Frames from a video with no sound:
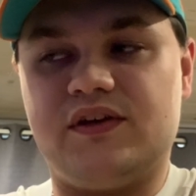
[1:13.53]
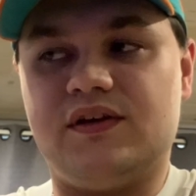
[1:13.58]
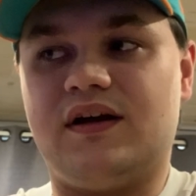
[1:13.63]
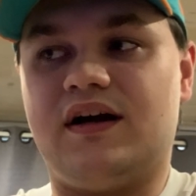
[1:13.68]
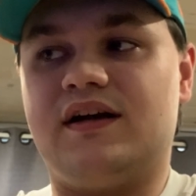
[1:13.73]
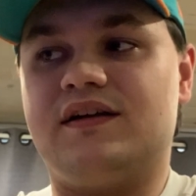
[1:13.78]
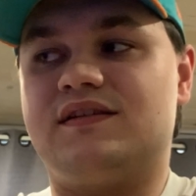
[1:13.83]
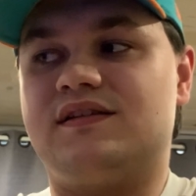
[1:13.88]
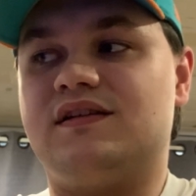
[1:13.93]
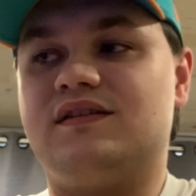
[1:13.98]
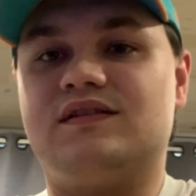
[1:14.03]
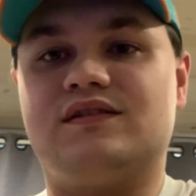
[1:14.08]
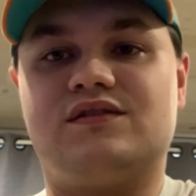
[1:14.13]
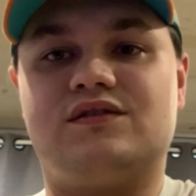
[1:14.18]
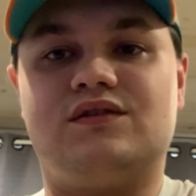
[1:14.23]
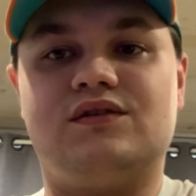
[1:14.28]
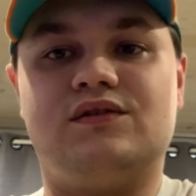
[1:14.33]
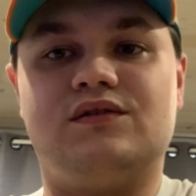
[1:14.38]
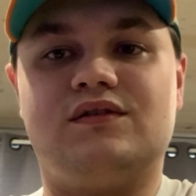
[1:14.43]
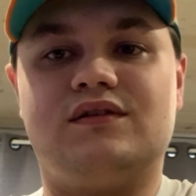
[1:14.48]
I see this
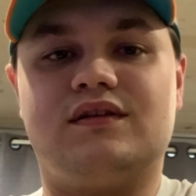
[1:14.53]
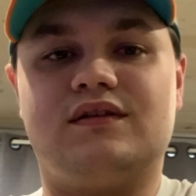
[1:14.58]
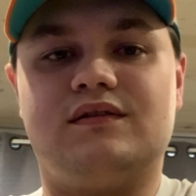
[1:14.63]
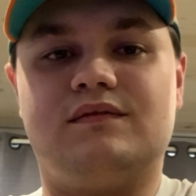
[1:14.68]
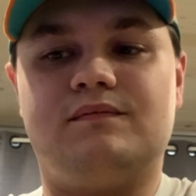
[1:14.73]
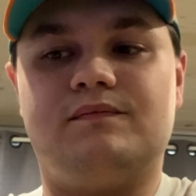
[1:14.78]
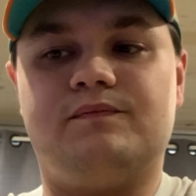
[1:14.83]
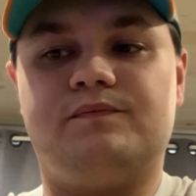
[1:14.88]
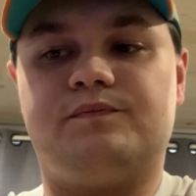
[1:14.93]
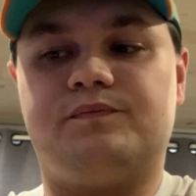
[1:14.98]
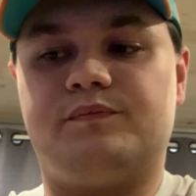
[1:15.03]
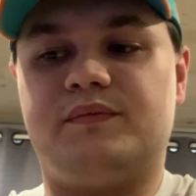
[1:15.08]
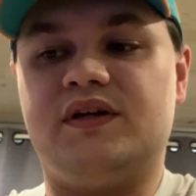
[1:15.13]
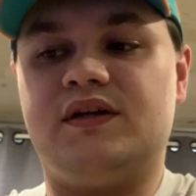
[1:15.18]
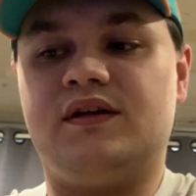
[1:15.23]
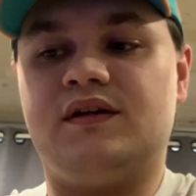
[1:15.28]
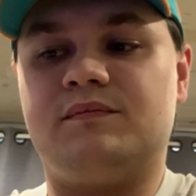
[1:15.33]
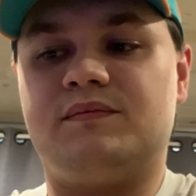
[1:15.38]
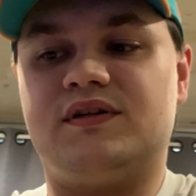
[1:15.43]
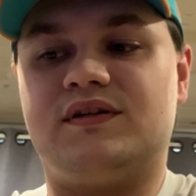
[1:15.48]
dude
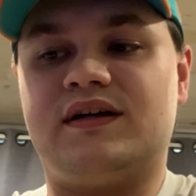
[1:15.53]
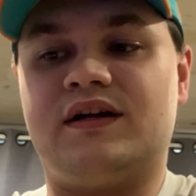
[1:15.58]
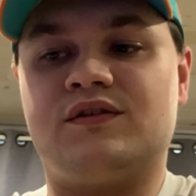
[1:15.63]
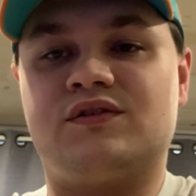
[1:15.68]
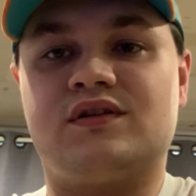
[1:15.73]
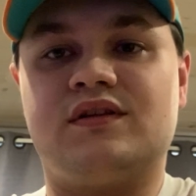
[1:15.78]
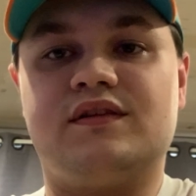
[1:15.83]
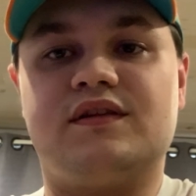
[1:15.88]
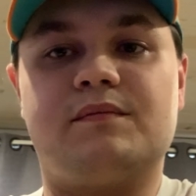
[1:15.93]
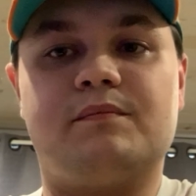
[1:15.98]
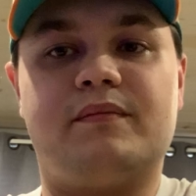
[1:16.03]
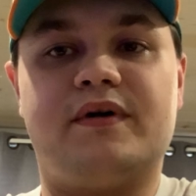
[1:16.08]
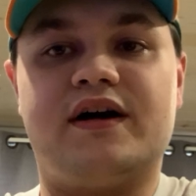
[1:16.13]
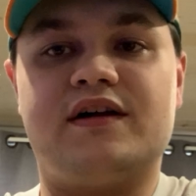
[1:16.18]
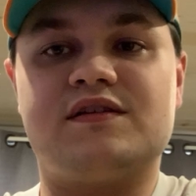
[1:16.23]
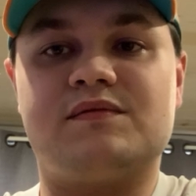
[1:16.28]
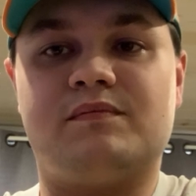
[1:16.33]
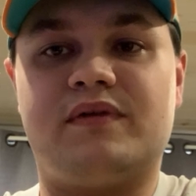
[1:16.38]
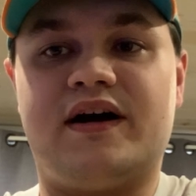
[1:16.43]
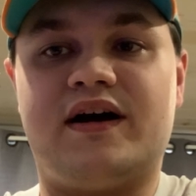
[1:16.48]
being potentially the
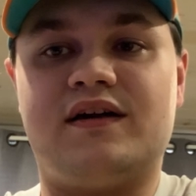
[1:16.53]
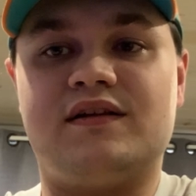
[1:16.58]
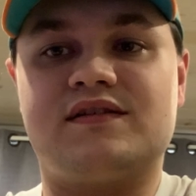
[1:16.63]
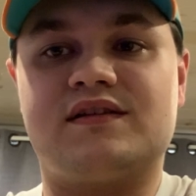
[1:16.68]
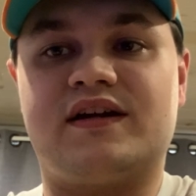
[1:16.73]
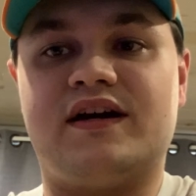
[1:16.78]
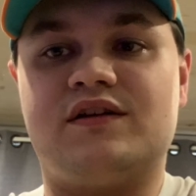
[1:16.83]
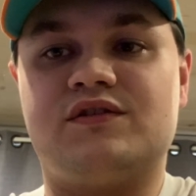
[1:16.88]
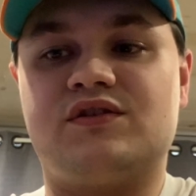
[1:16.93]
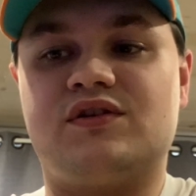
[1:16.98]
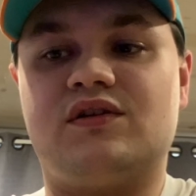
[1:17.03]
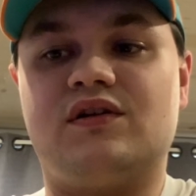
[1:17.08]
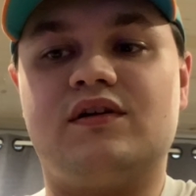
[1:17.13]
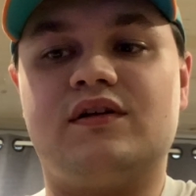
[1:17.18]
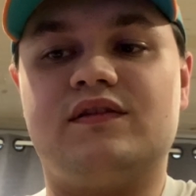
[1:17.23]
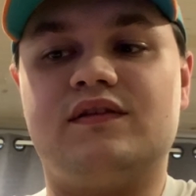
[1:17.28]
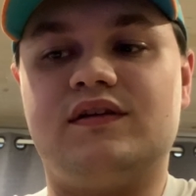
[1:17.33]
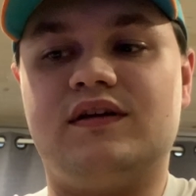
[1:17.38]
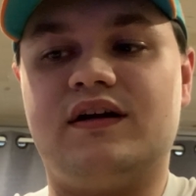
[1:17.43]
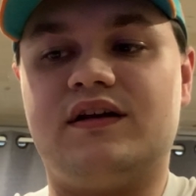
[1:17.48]
best pass catcher
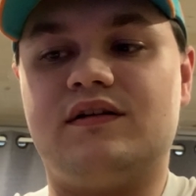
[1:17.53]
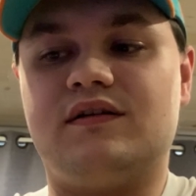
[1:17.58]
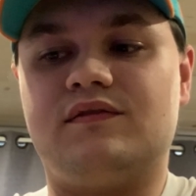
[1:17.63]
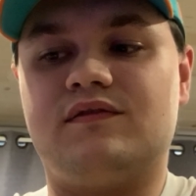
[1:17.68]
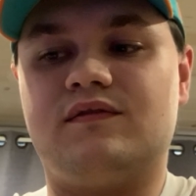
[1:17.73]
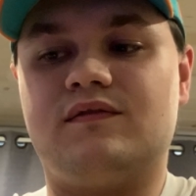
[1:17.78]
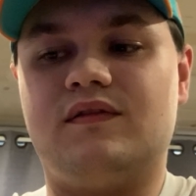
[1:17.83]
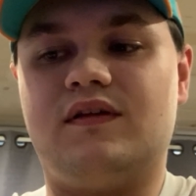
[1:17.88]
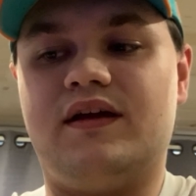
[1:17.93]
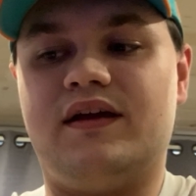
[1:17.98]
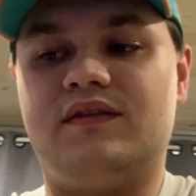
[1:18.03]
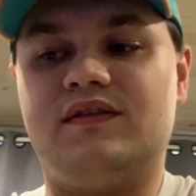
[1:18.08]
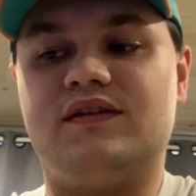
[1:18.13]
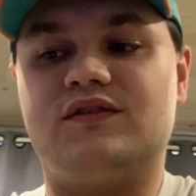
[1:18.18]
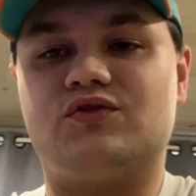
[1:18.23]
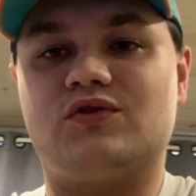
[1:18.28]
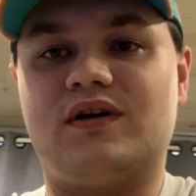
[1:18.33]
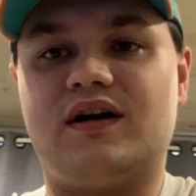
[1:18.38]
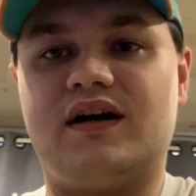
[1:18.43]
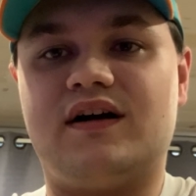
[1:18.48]
in the
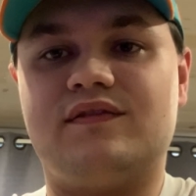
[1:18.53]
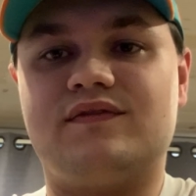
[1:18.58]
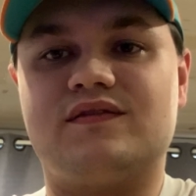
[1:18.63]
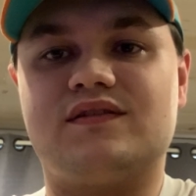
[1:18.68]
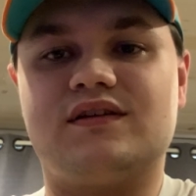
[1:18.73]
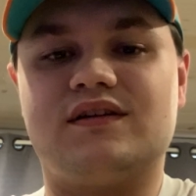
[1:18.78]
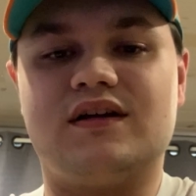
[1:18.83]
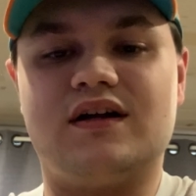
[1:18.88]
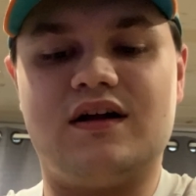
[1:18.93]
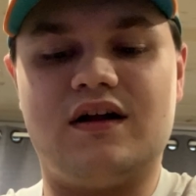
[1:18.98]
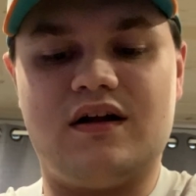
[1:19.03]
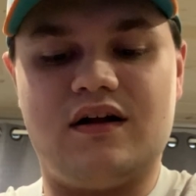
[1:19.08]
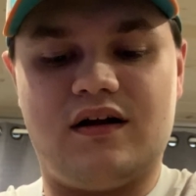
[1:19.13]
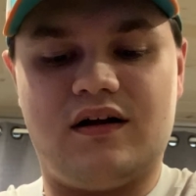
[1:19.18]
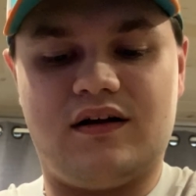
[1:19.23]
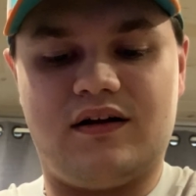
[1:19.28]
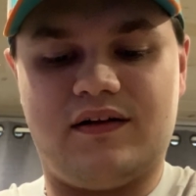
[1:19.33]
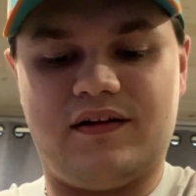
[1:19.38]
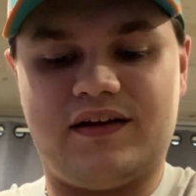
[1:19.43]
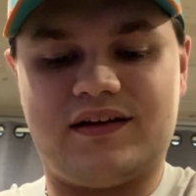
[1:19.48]
draft.
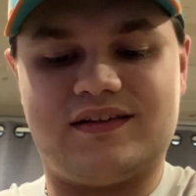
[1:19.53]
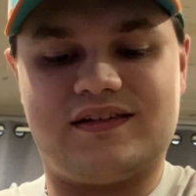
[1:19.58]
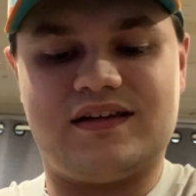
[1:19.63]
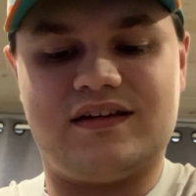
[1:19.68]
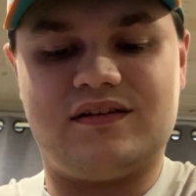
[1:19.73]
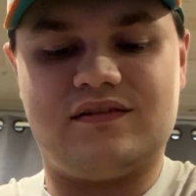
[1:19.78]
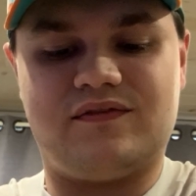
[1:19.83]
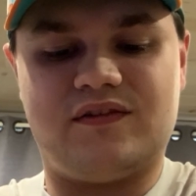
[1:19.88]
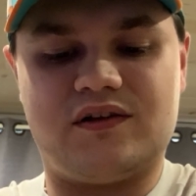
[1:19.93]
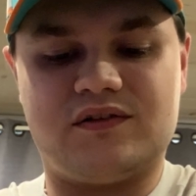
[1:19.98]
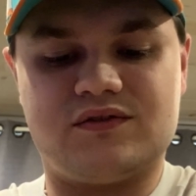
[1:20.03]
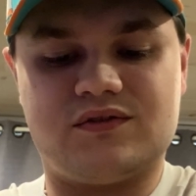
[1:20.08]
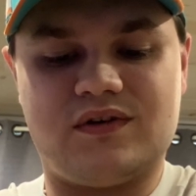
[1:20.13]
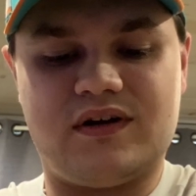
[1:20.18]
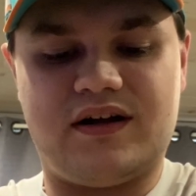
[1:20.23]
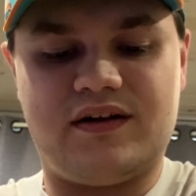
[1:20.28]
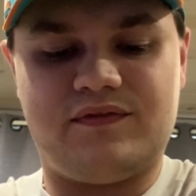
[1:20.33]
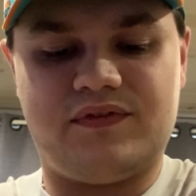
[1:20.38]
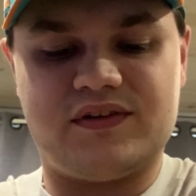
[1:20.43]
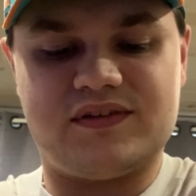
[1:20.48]
NFL
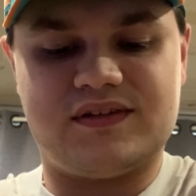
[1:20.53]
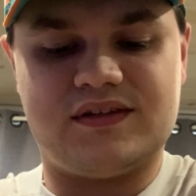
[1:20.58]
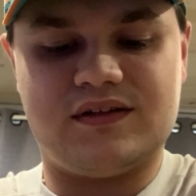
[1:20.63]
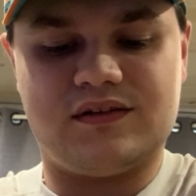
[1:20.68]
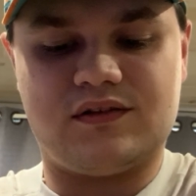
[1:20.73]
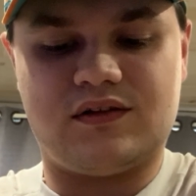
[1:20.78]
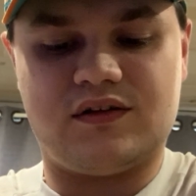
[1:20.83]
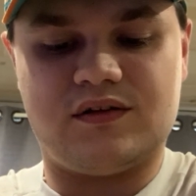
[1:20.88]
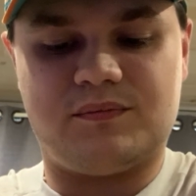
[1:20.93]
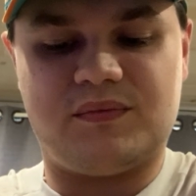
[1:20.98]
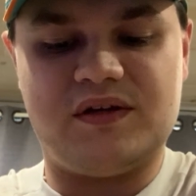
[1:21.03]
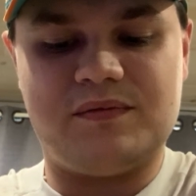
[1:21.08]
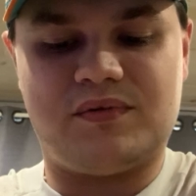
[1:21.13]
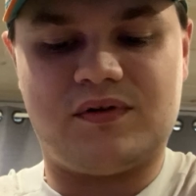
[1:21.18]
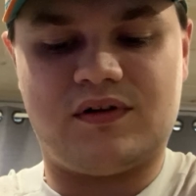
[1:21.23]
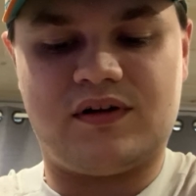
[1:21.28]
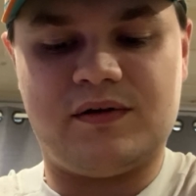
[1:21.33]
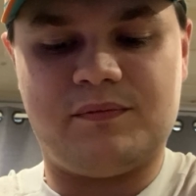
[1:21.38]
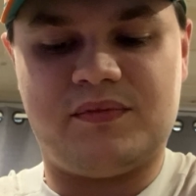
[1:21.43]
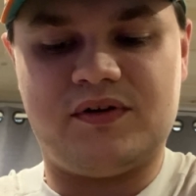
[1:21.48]
draft. I see a lot of
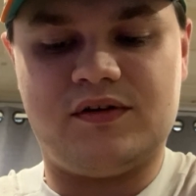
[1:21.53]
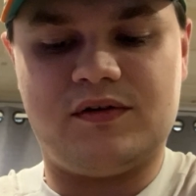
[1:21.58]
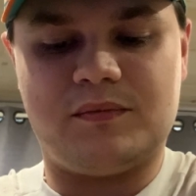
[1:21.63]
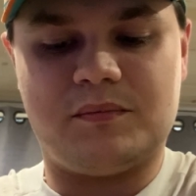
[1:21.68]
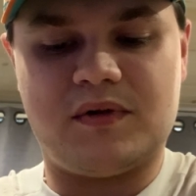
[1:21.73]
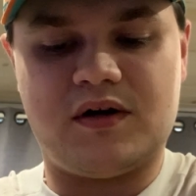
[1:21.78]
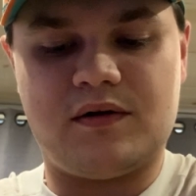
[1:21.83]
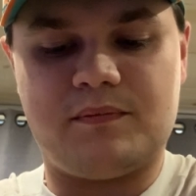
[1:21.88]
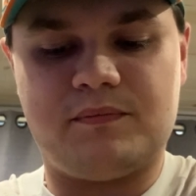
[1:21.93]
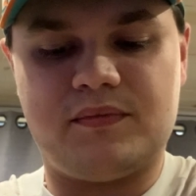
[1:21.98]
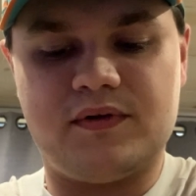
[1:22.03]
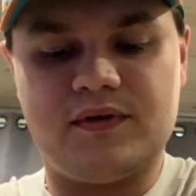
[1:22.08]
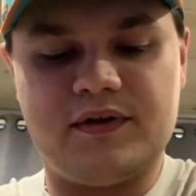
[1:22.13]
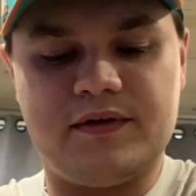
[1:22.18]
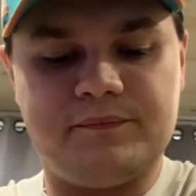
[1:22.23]
people hyping him up.